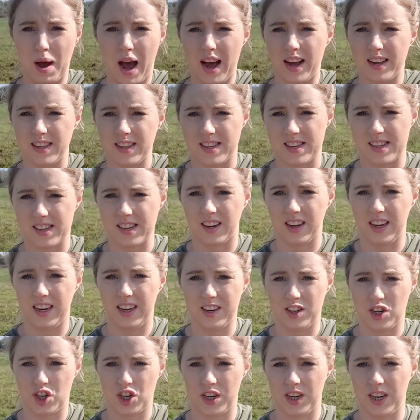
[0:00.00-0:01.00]
bad
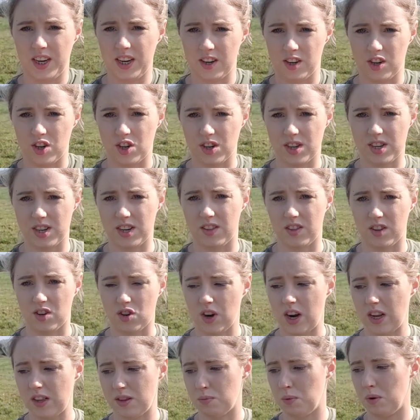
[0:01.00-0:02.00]
silage in here just in the
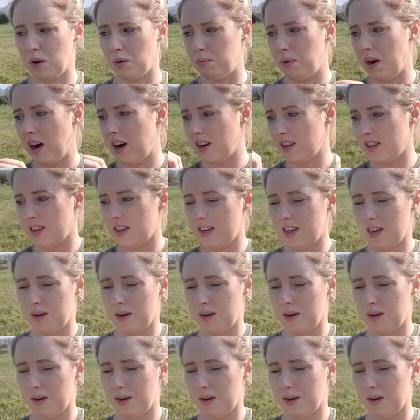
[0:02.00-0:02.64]
transport box,